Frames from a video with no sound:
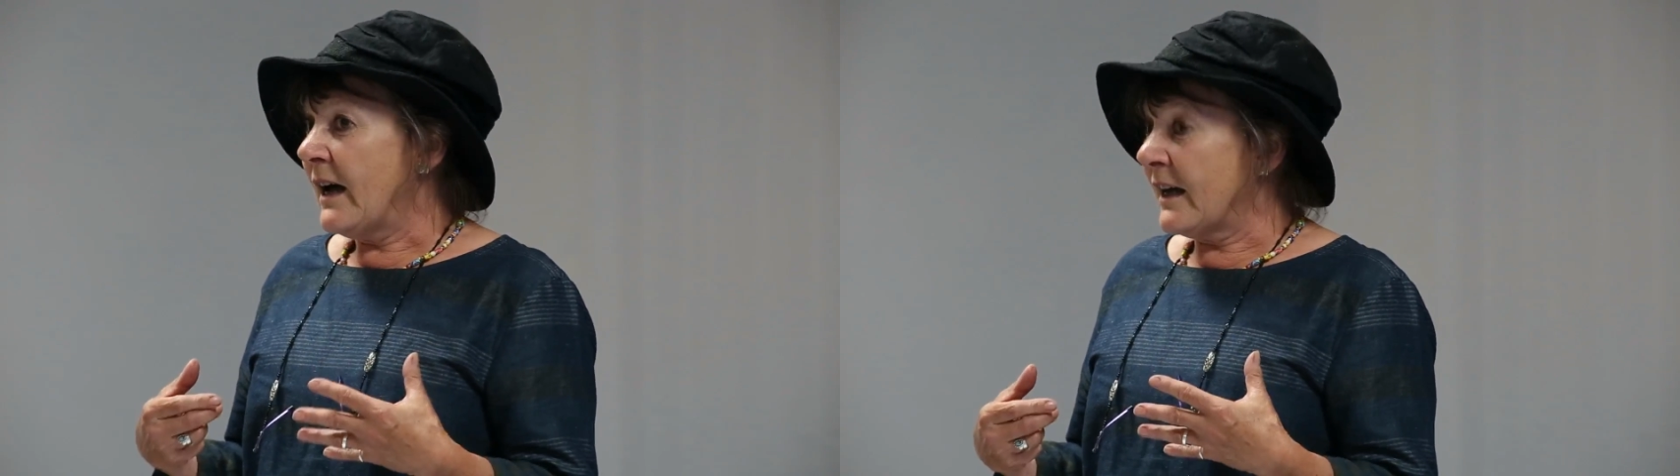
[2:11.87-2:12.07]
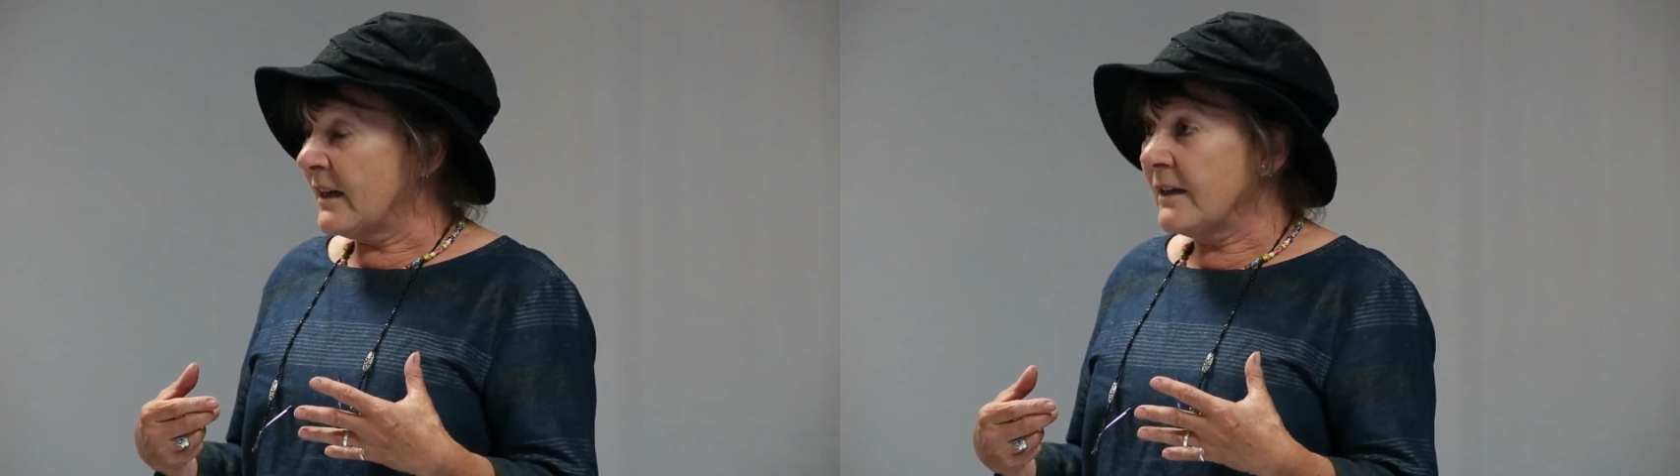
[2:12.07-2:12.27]

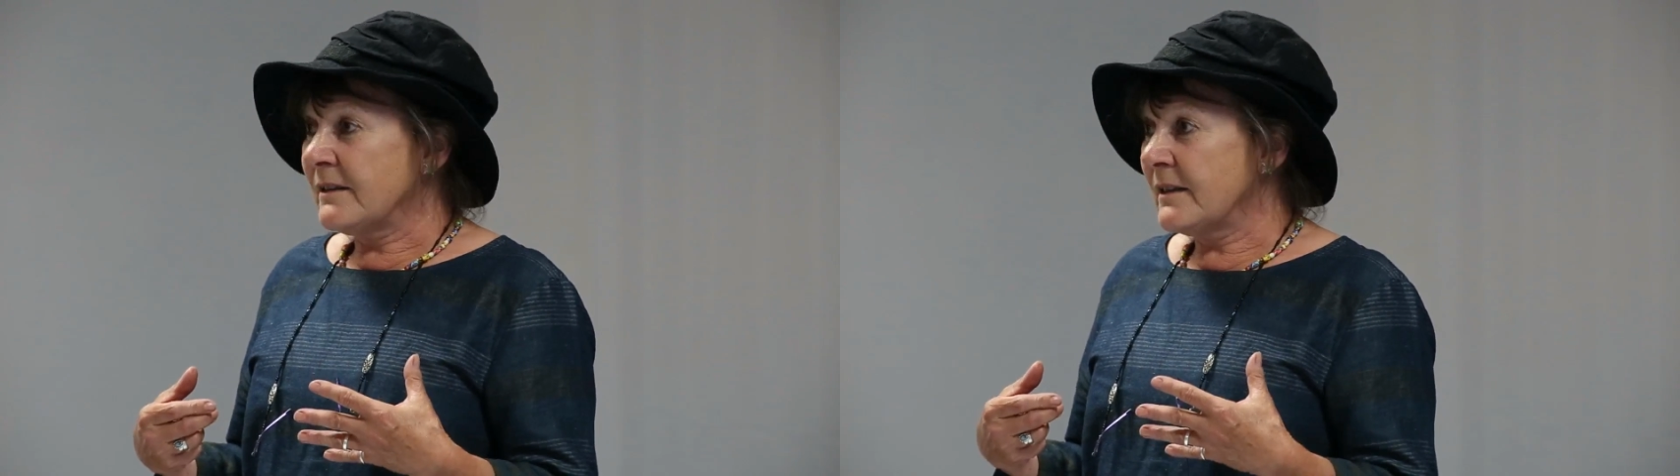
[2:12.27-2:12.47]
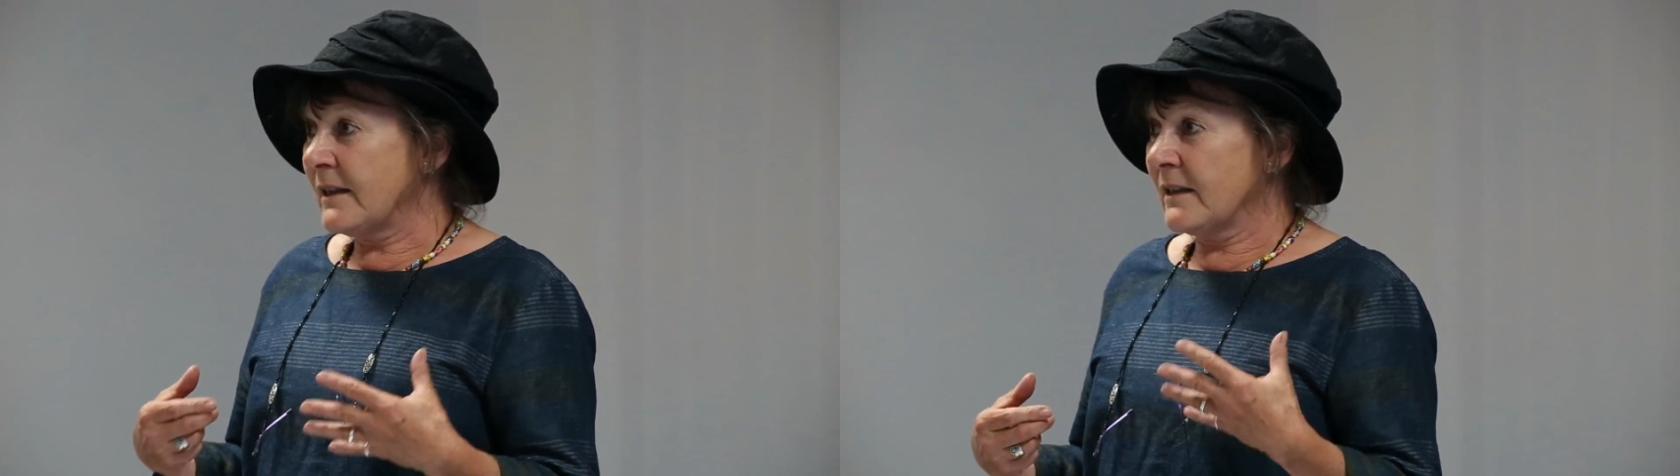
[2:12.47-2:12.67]
and I
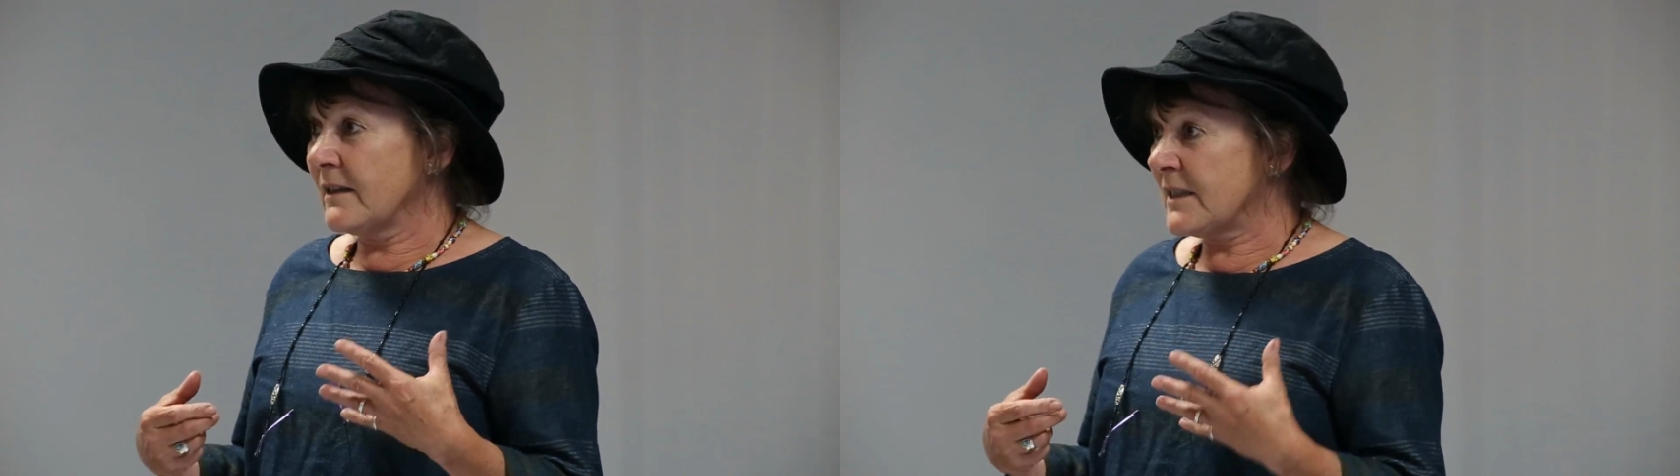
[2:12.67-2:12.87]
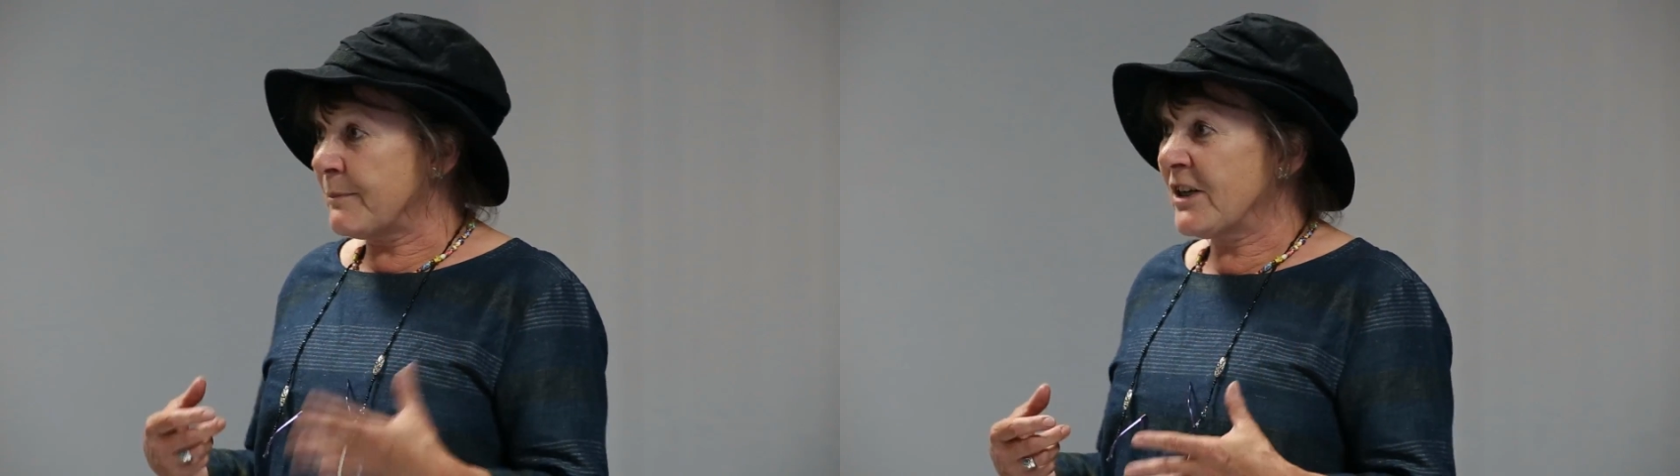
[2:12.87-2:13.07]
think
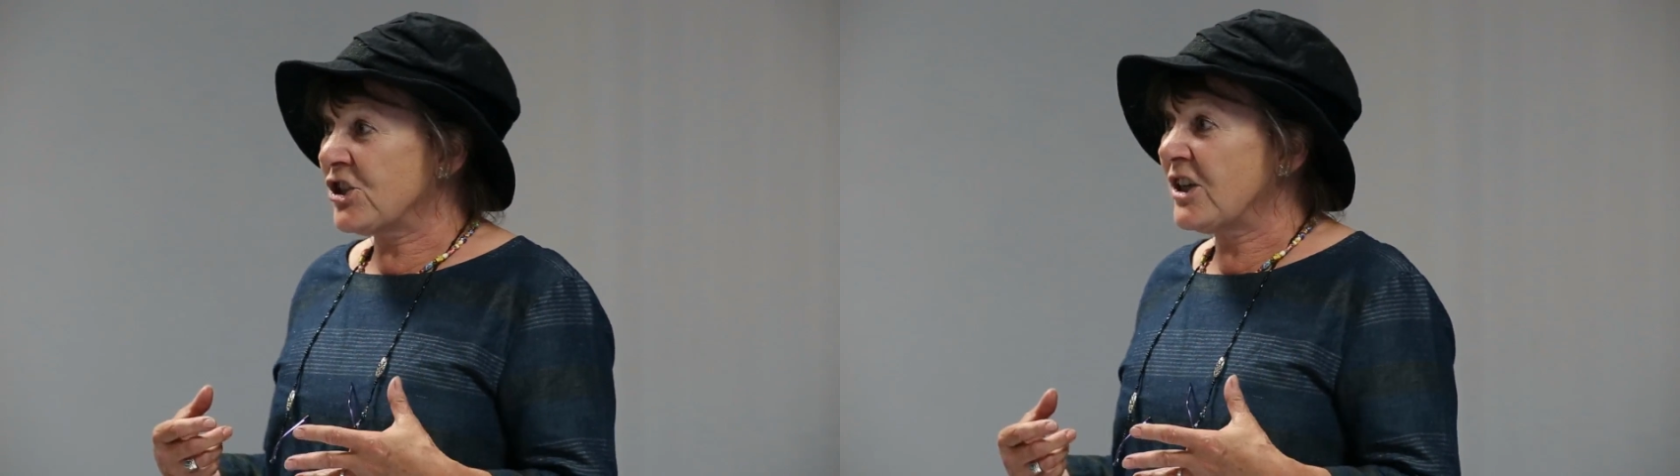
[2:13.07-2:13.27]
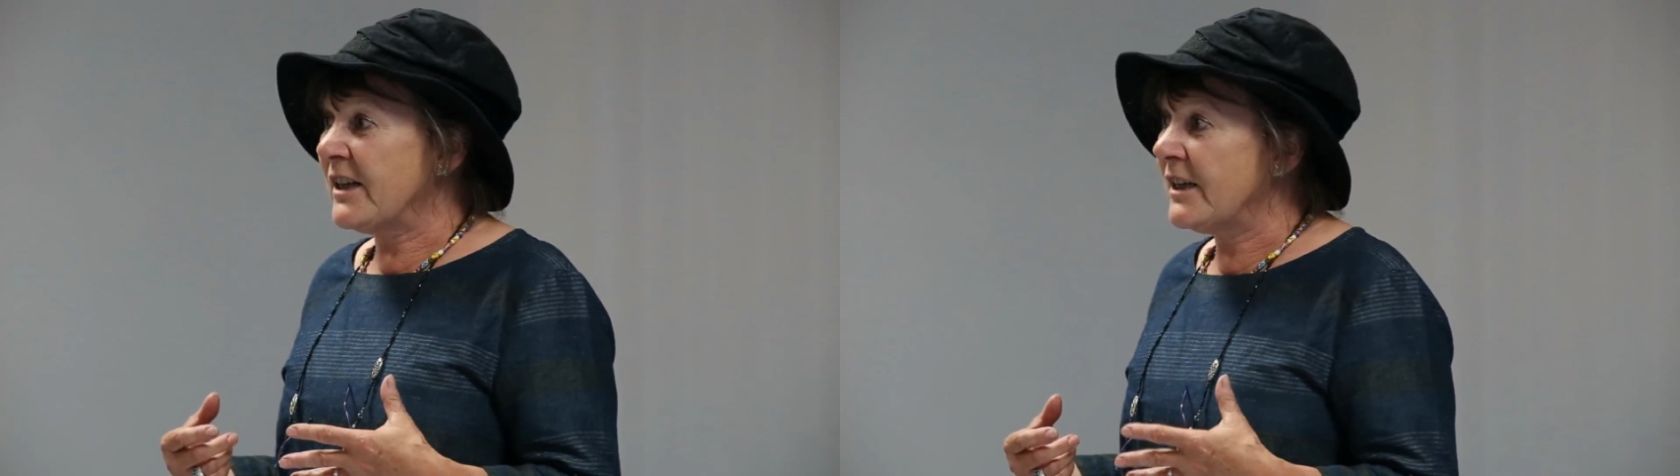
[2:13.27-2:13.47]

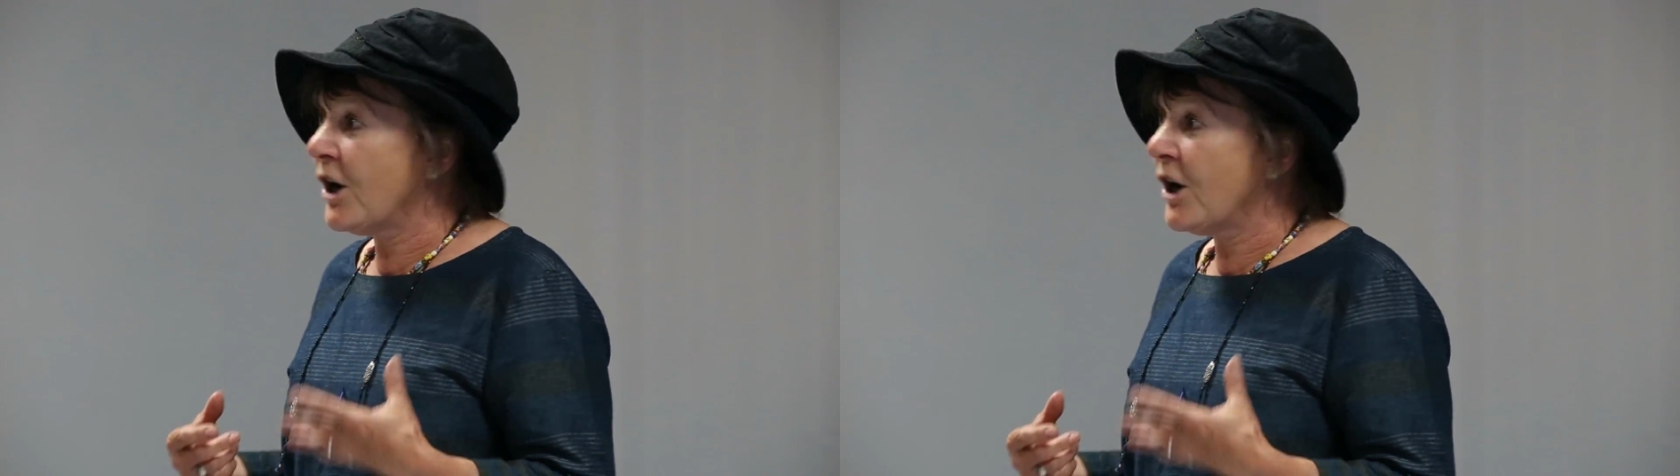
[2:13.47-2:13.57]
especially